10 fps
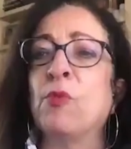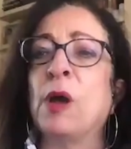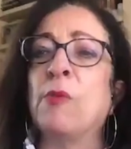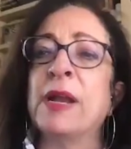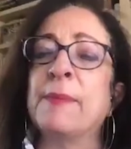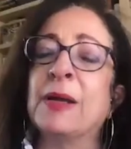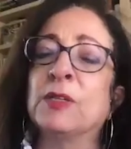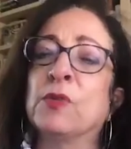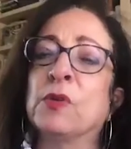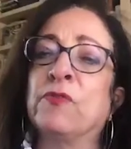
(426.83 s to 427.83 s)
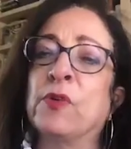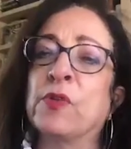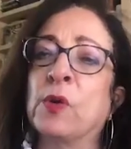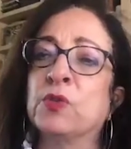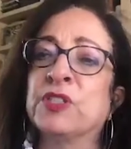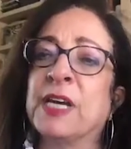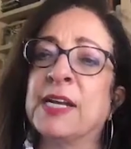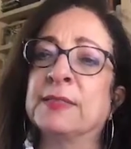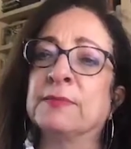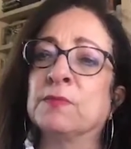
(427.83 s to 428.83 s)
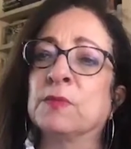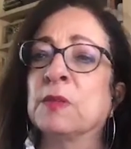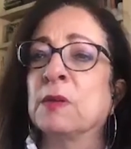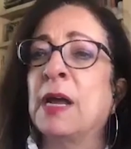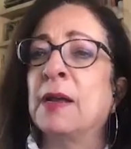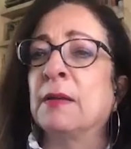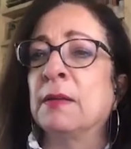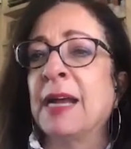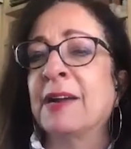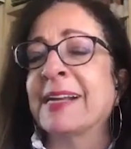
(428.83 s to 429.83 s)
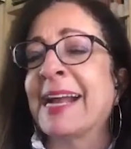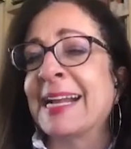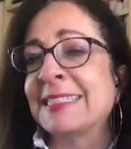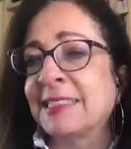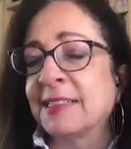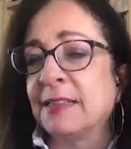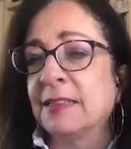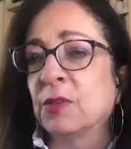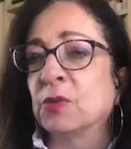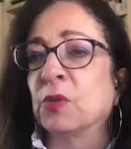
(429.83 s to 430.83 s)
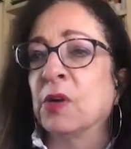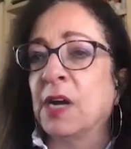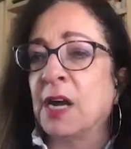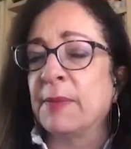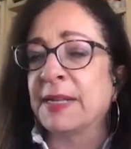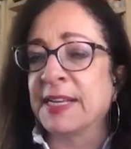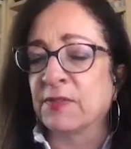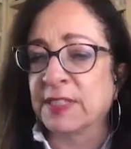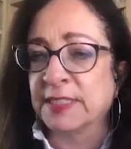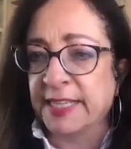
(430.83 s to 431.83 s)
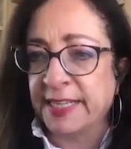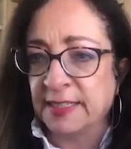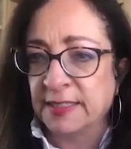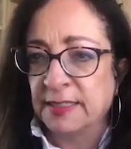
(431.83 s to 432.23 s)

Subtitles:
what about for those that are canceled or don't come at the end of the day?